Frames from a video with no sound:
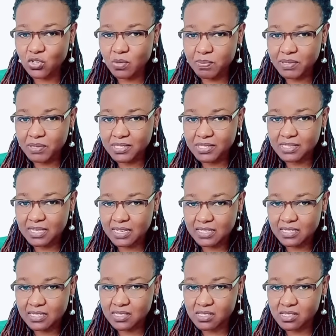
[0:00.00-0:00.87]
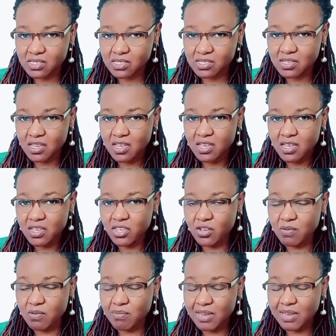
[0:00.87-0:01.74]
your main ideas,
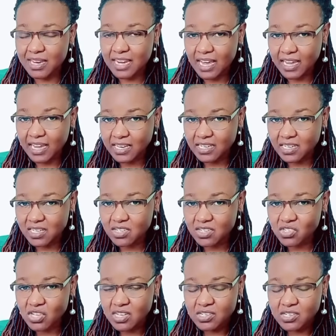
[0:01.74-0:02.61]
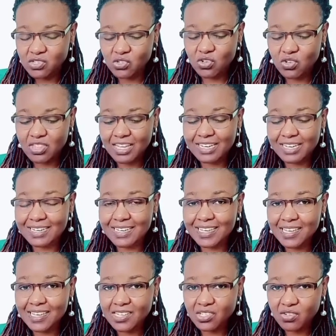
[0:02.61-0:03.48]
so that each of your paragraph
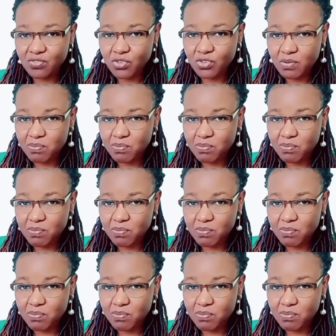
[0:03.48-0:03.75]
doesn't